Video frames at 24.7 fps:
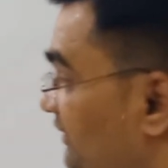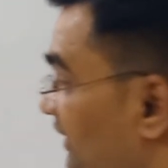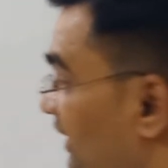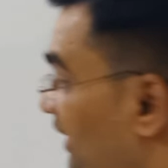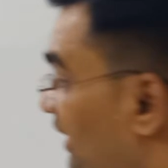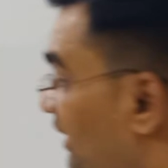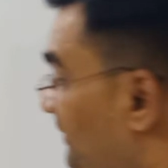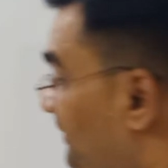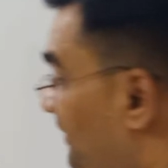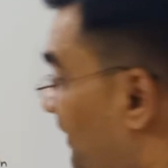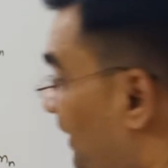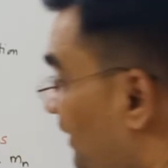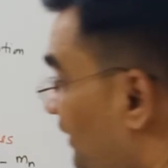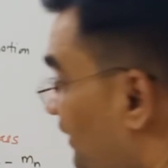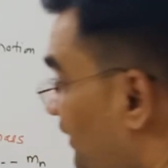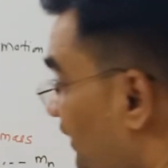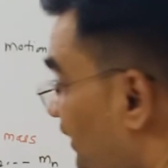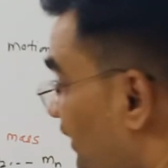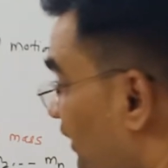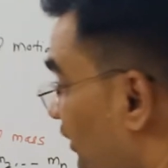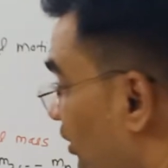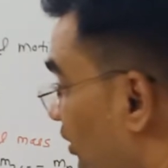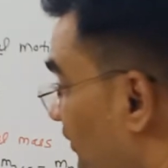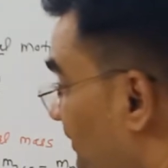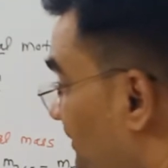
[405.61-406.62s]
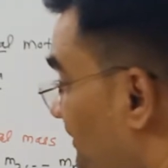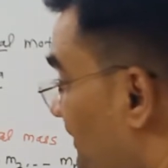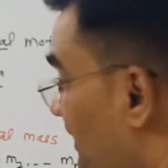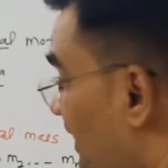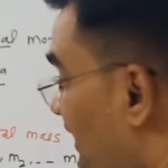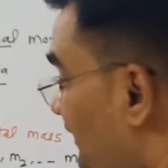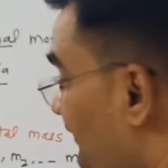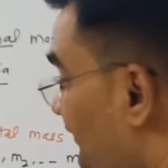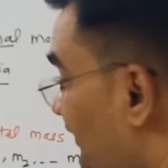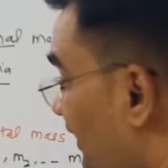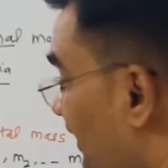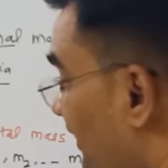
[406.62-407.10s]
that particle of
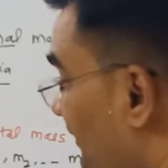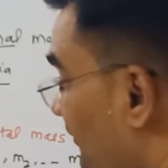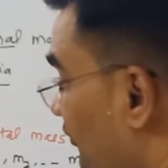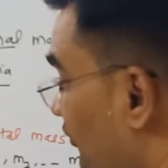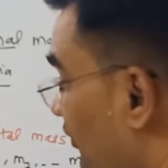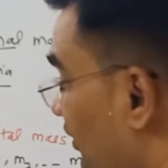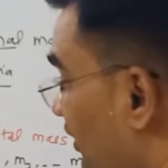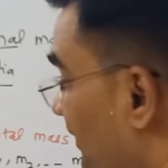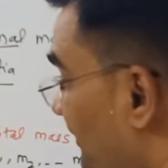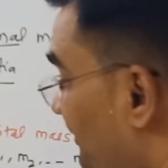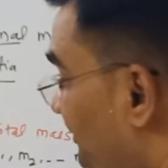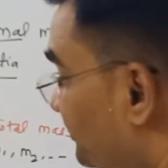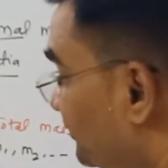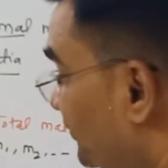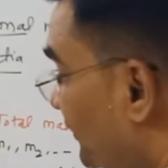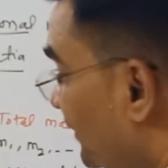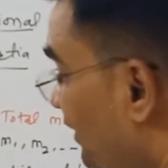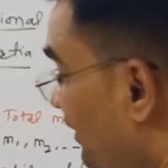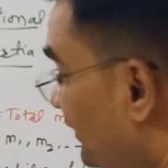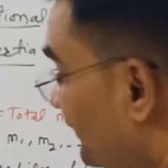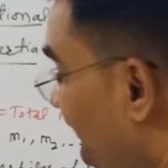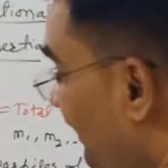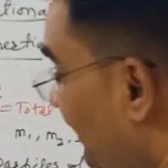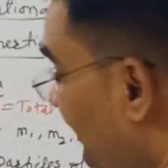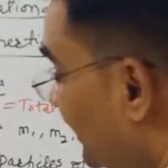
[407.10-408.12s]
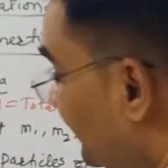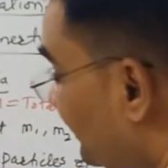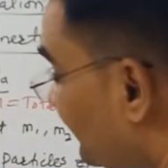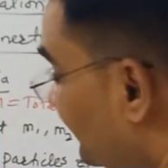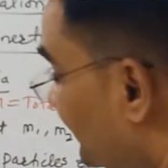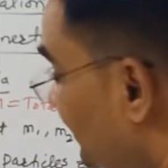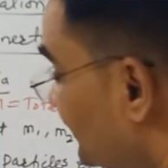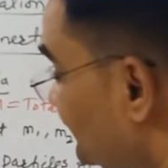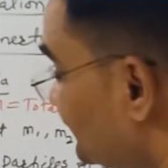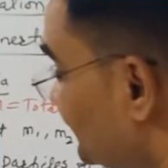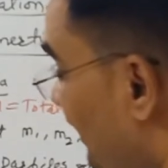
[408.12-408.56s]
mass m1 is at distance